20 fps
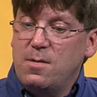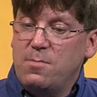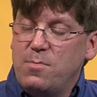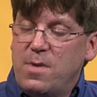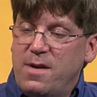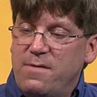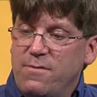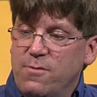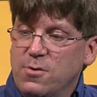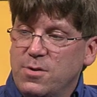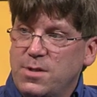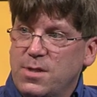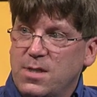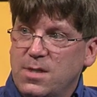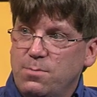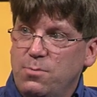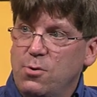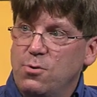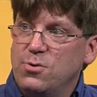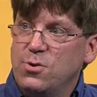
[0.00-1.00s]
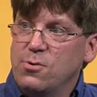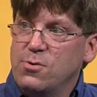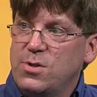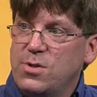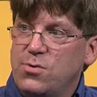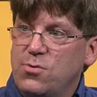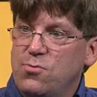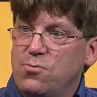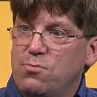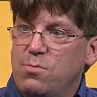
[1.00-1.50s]
My first exposure
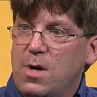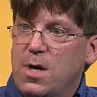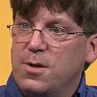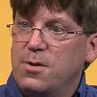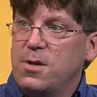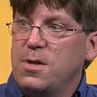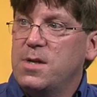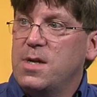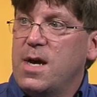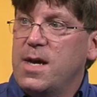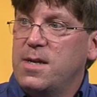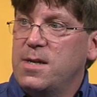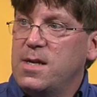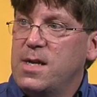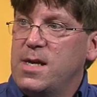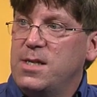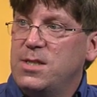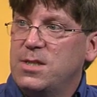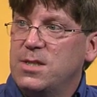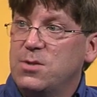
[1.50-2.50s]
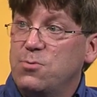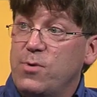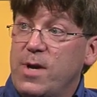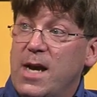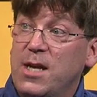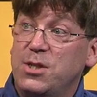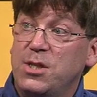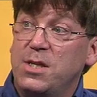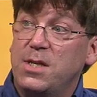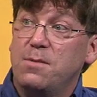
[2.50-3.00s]
to Model United Nations, we
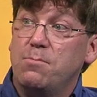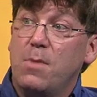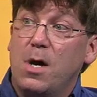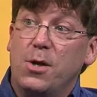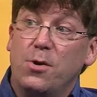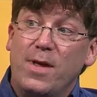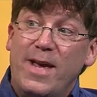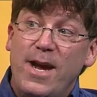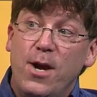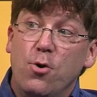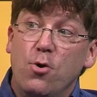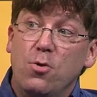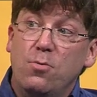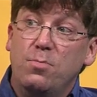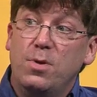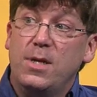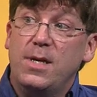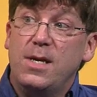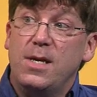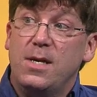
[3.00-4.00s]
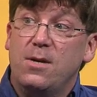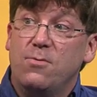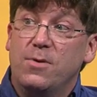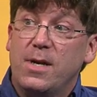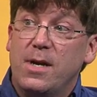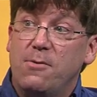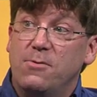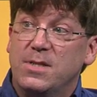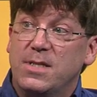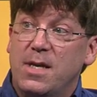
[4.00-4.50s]
actually did Model Arab League when
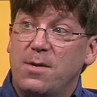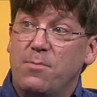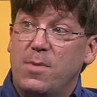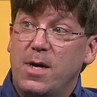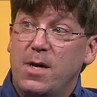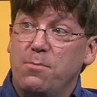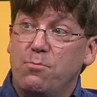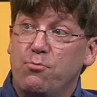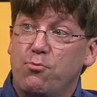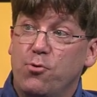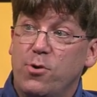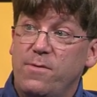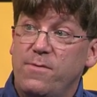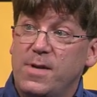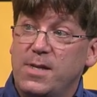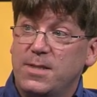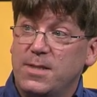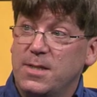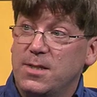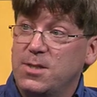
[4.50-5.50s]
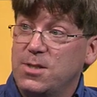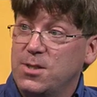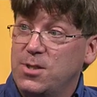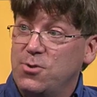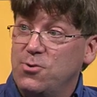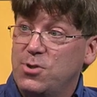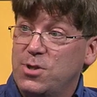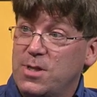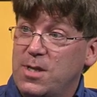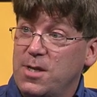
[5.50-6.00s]
I was at my previous
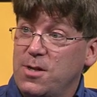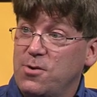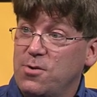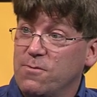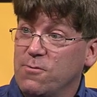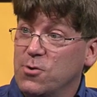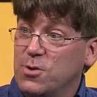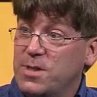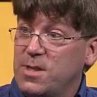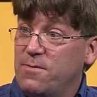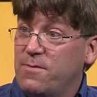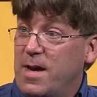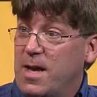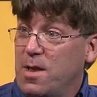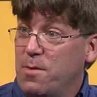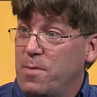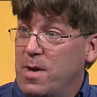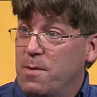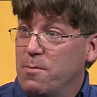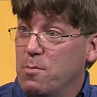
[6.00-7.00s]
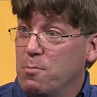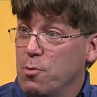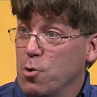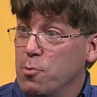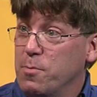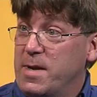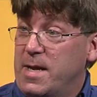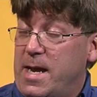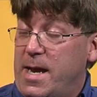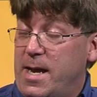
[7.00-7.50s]
institution at University of Alabama,
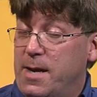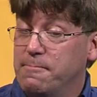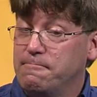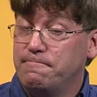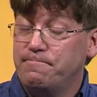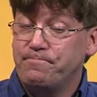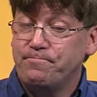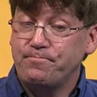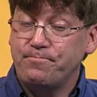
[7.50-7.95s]
Birmingham.